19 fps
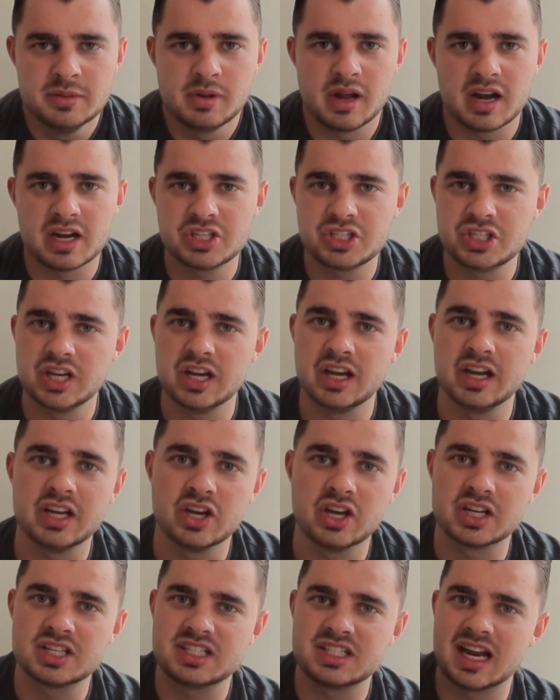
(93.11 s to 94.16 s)
Barascia,
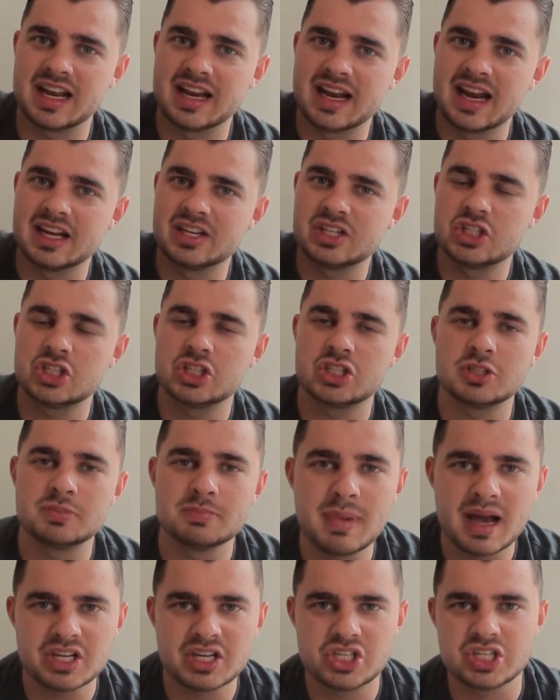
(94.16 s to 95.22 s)
young Italian lad,
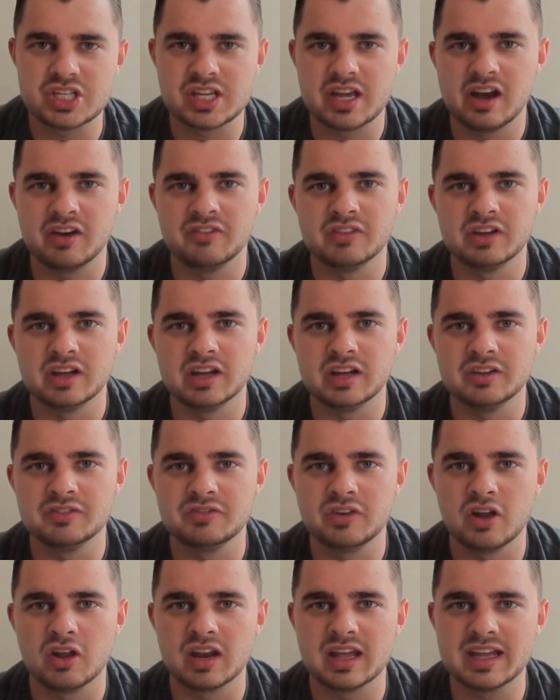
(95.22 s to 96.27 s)
smashes it on the
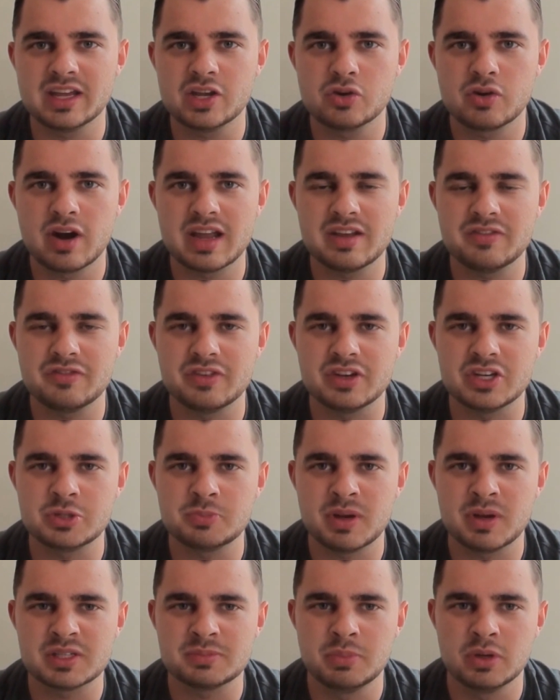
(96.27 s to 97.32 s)
volley. Great finish
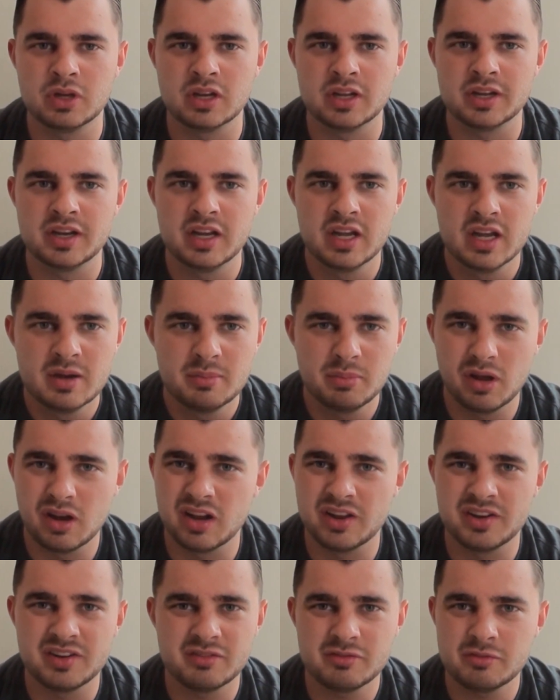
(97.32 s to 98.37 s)
past Butland.
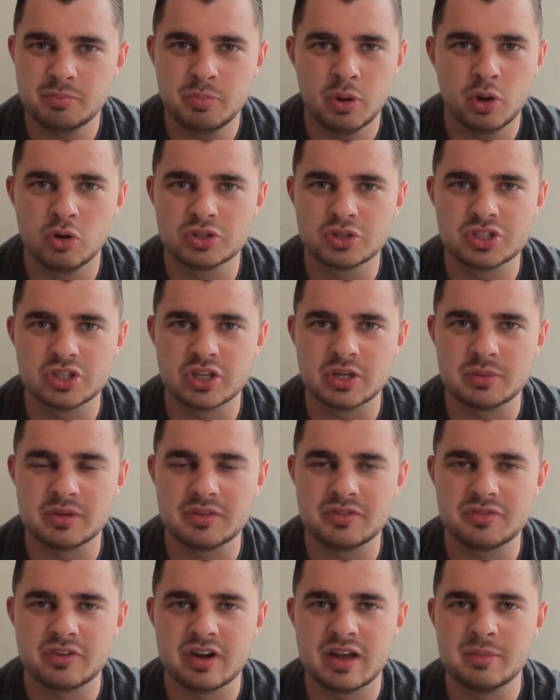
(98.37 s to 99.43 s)
Butland, poor
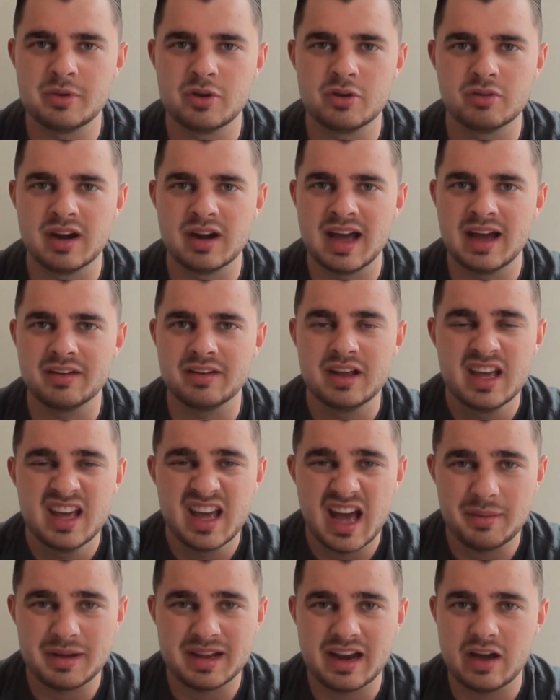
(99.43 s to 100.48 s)
tournament for him all
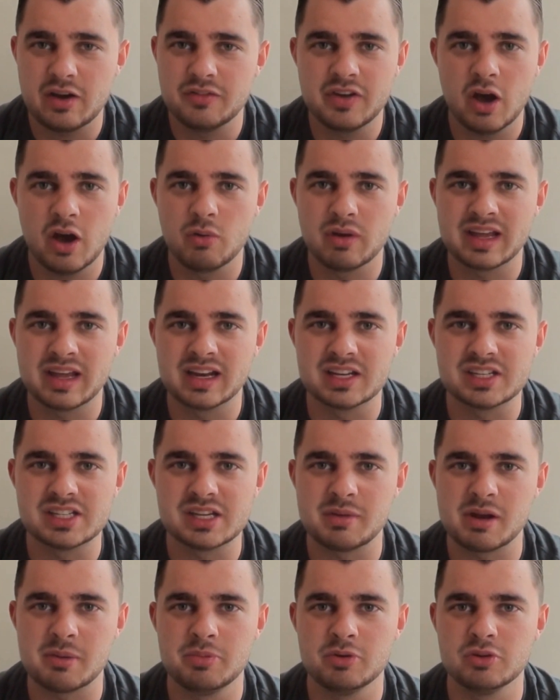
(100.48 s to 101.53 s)
round. I mean, the whole England
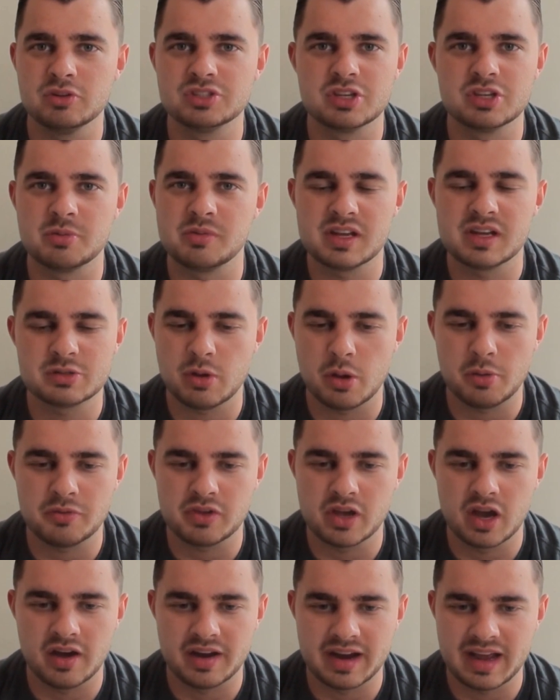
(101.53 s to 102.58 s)
team had a poor tournament. That's why we've
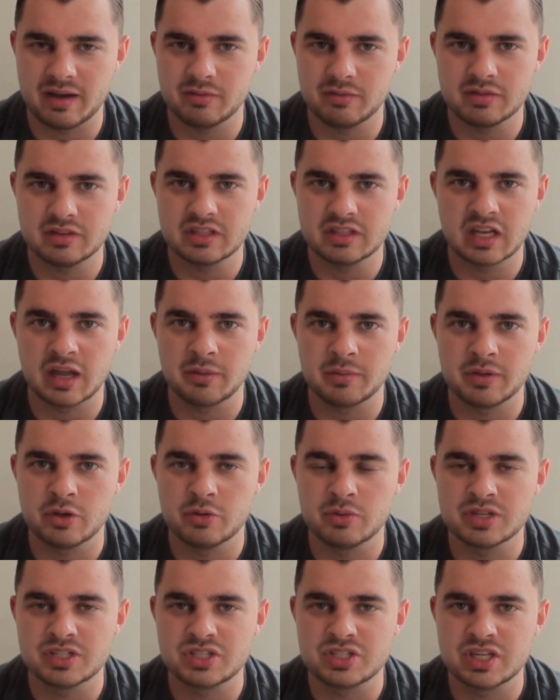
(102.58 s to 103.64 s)
gone out like we
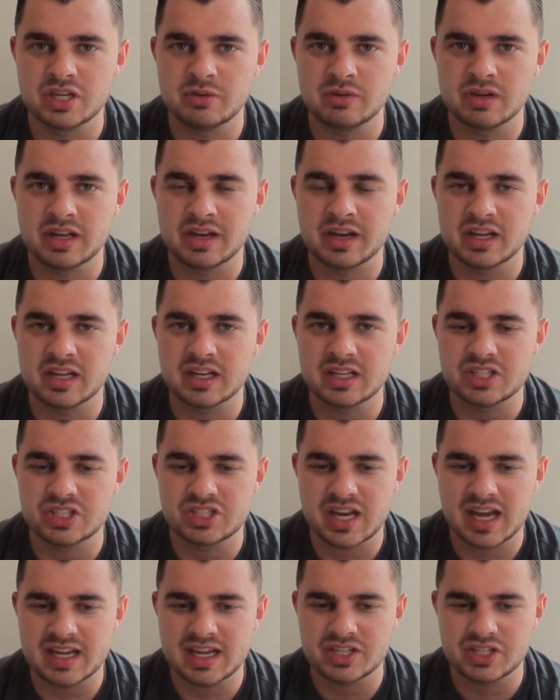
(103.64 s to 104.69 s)
always do at an early
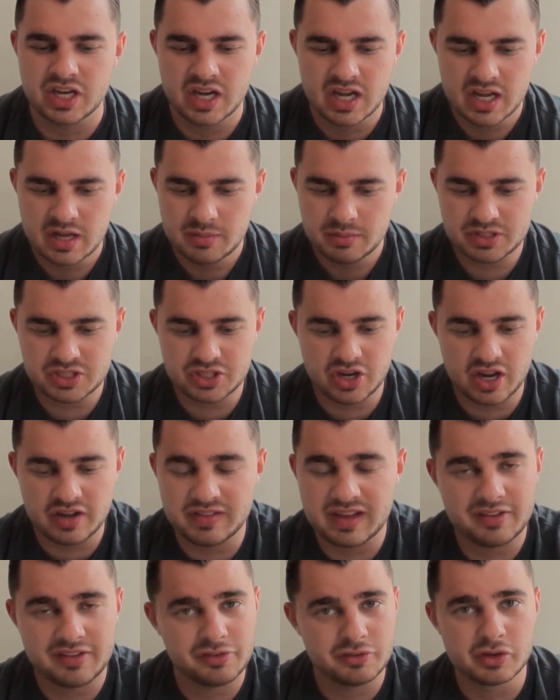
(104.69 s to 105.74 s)
stage. But to not
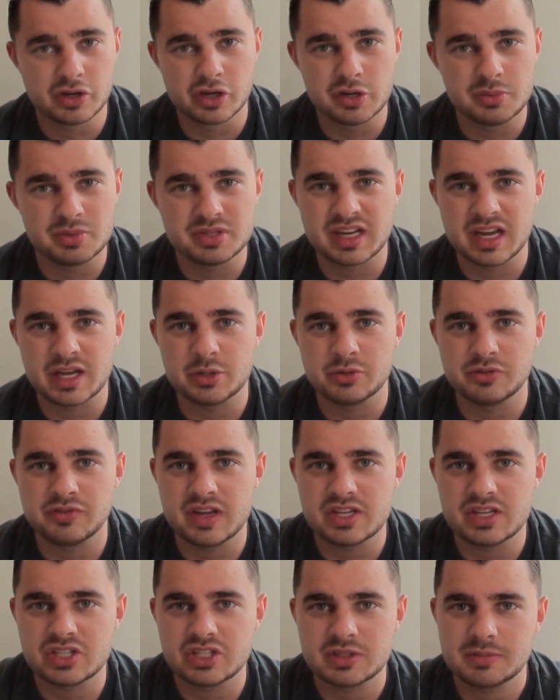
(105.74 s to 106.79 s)
even get through the group stage with
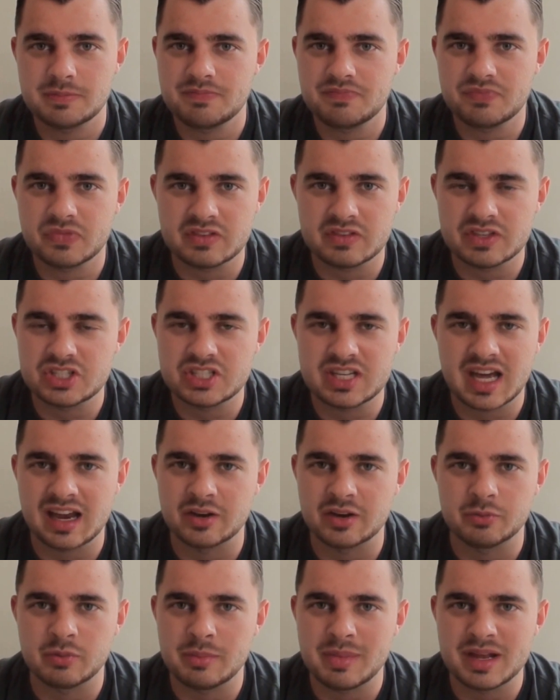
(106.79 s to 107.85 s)
this
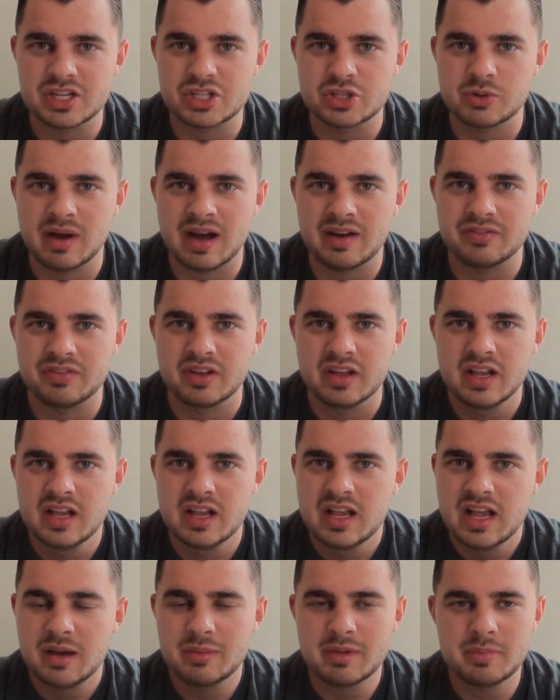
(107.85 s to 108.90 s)
talent we're meant to have.
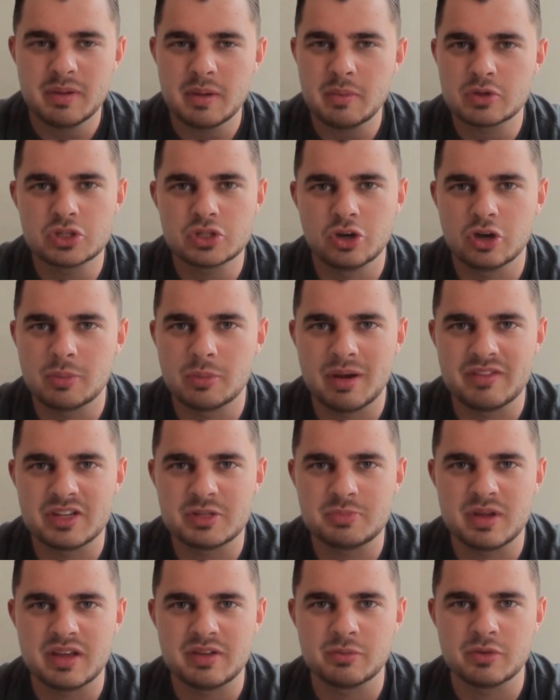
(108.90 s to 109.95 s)
I mean, people talk about
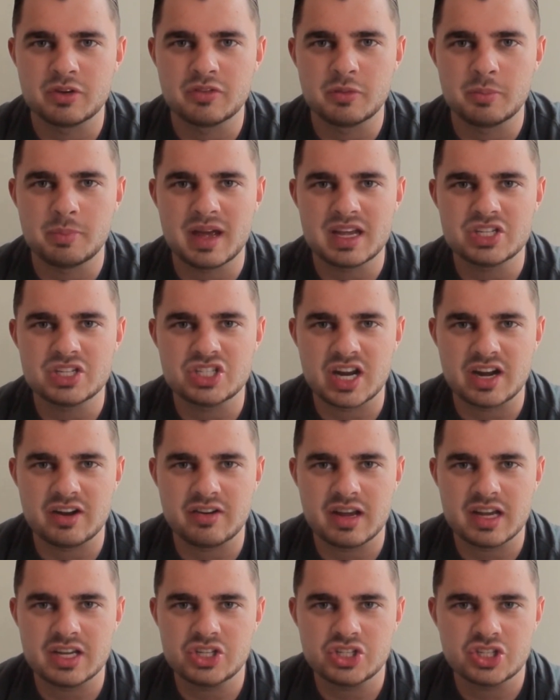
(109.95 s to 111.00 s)
this being one of the best
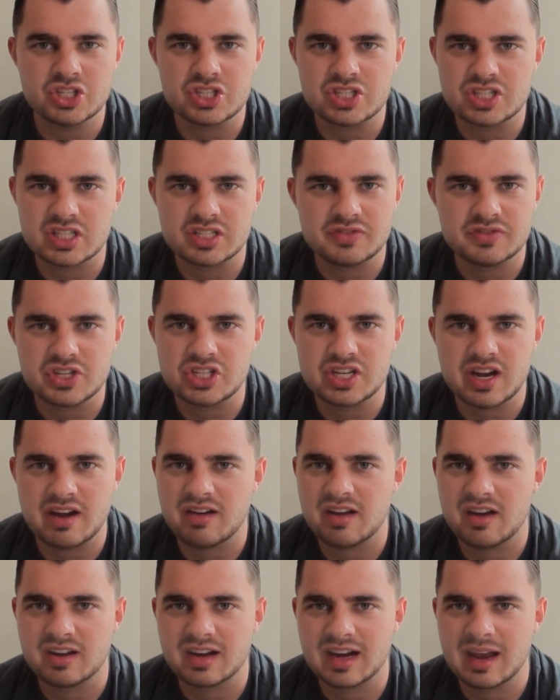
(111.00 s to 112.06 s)
generations since the
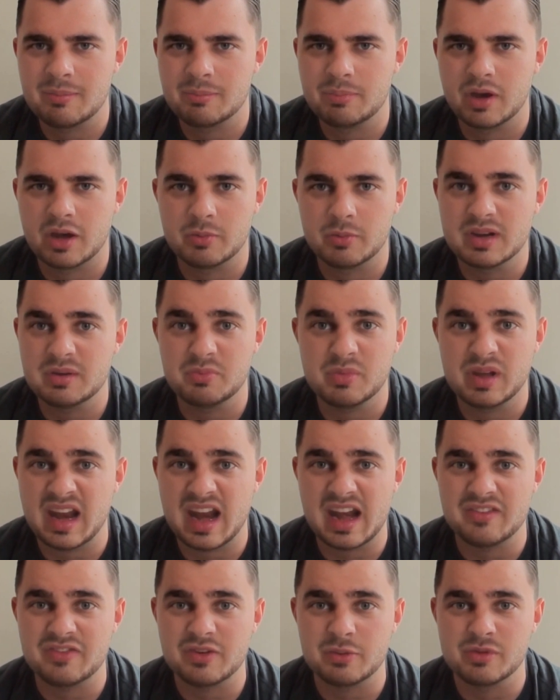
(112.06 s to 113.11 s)
Gerrard Lampard. We didn't win
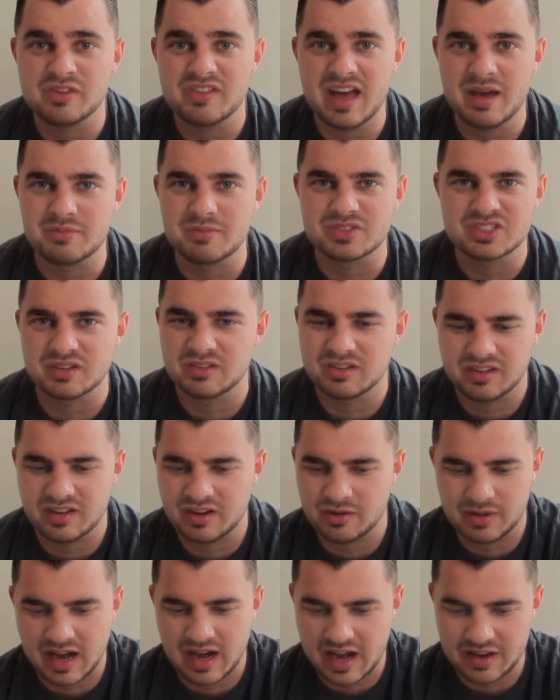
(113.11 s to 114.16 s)
anything with them, so we're not
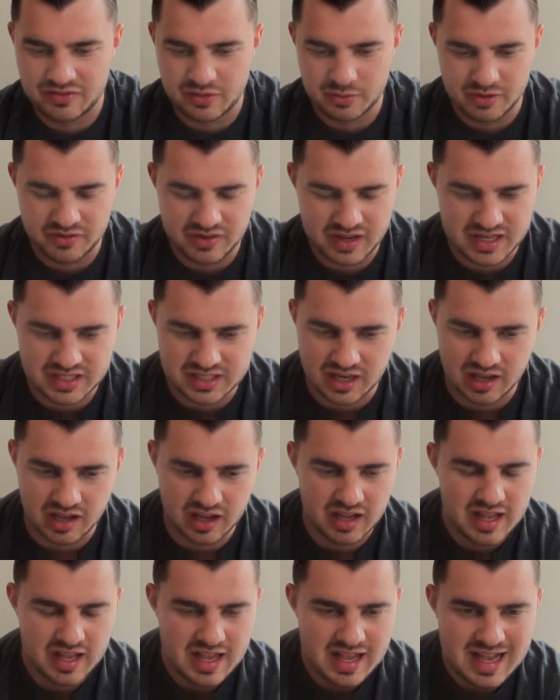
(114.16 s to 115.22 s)
going to win anything with these
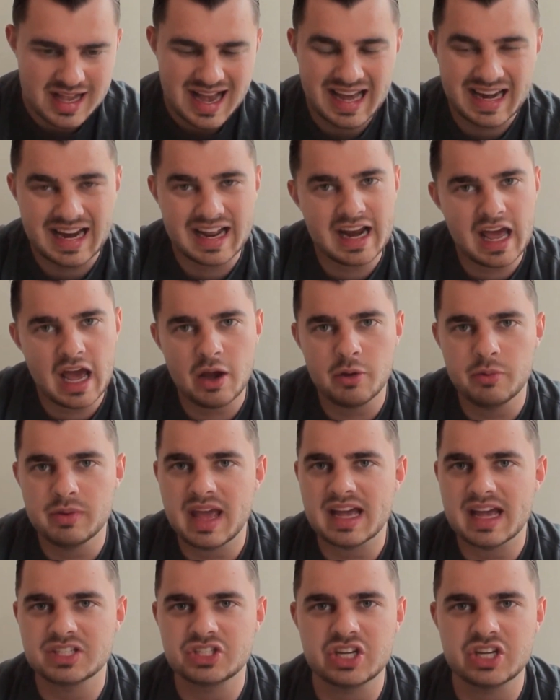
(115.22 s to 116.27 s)
lot. And I know,
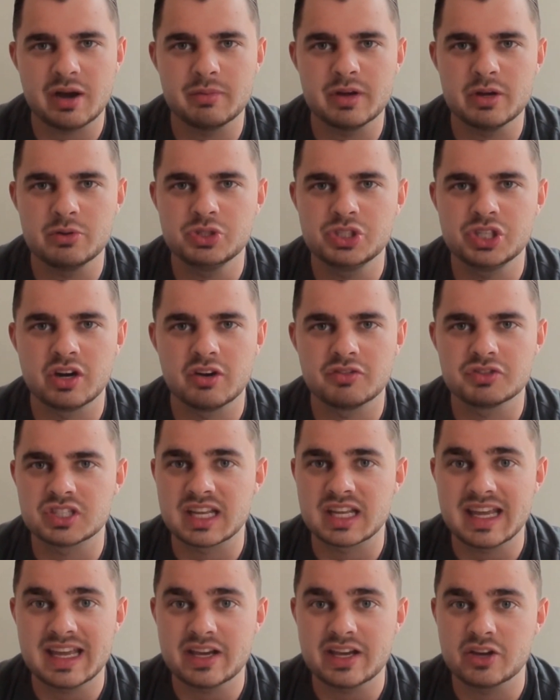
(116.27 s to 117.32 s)
yes, Jack Wilshere,
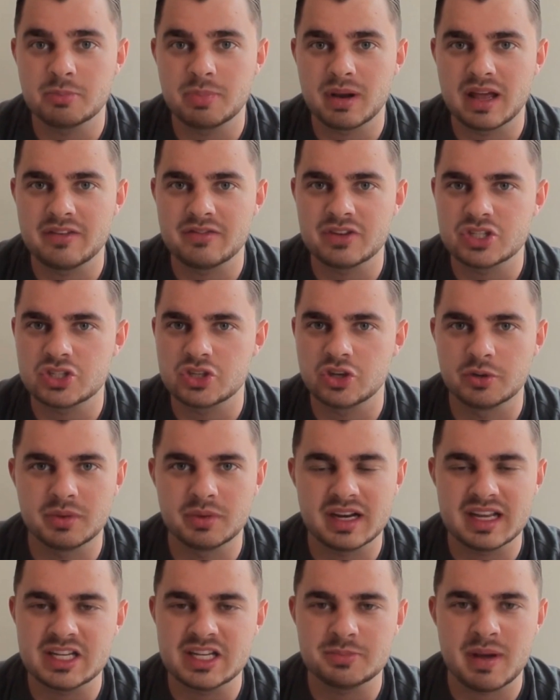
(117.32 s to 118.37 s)
obviously he could have played in this
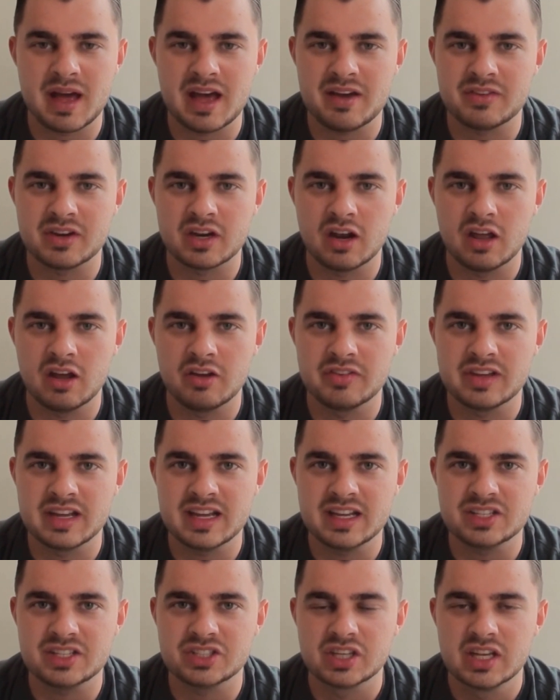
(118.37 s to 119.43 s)
tournament. He's better than a lot of
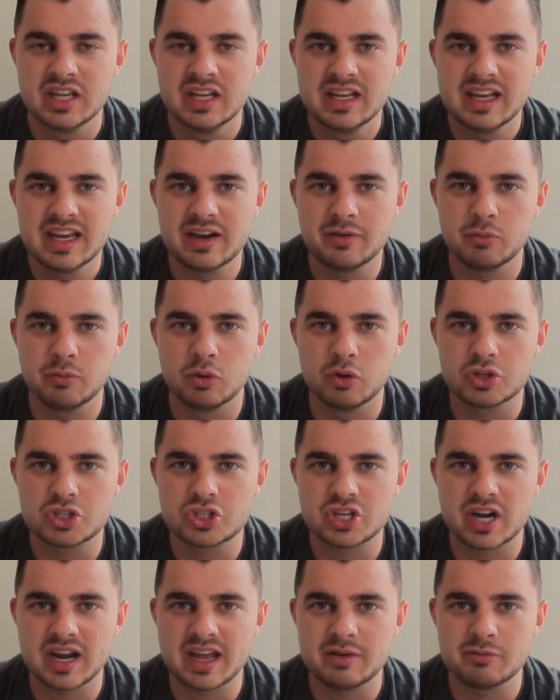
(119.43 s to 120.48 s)
these. He'd have walked
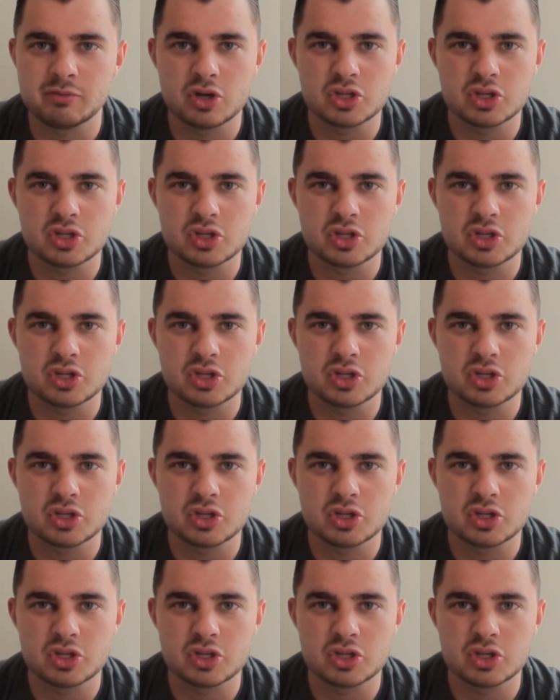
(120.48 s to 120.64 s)
straight in.